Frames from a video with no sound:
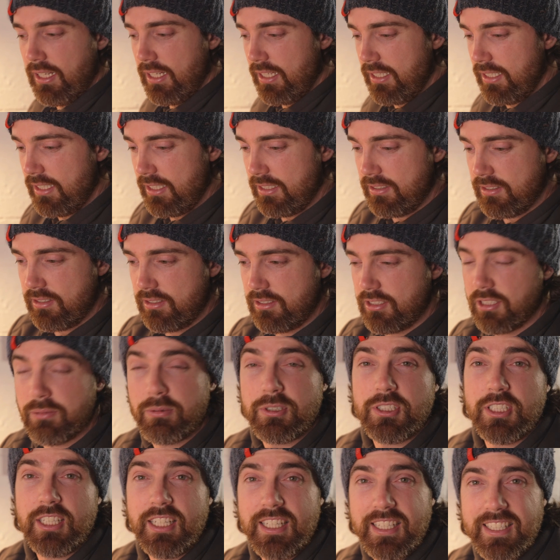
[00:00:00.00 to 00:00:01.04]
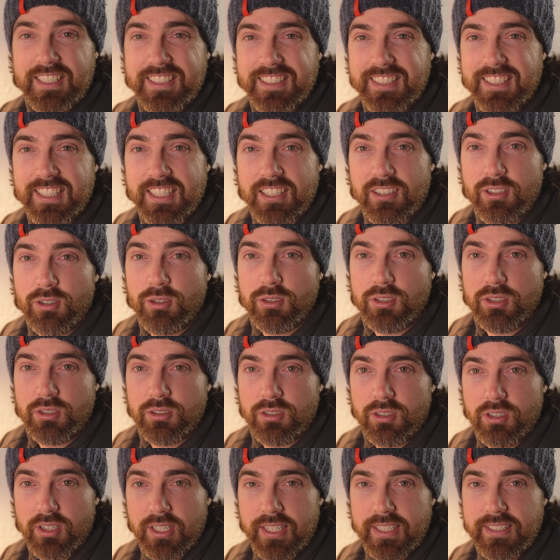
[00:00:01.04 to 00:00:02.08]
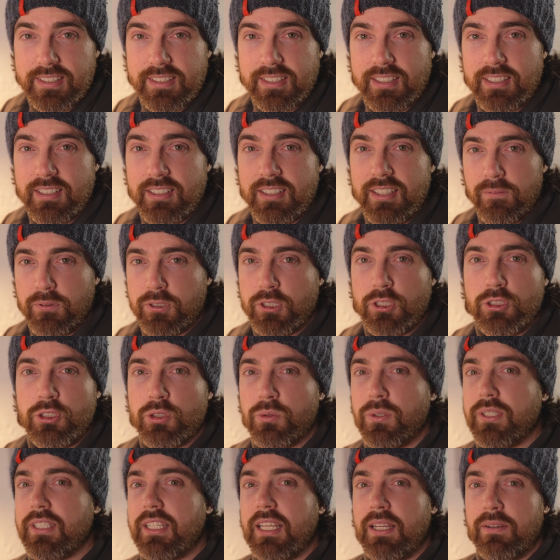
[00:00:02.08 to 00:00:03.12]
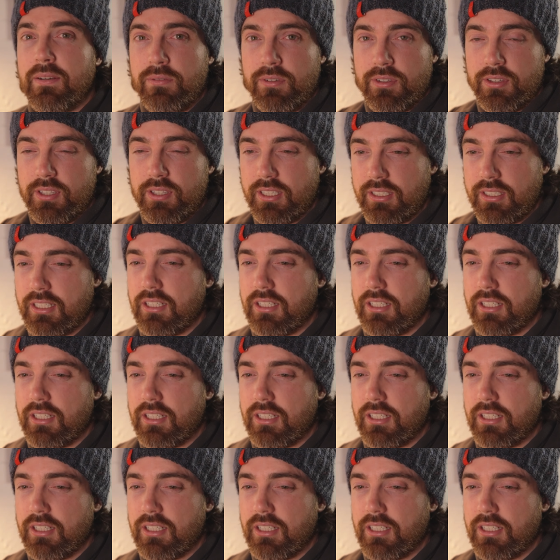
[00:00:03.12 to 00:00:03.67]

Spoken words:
It is so much easier on your eyes when you're doing everything.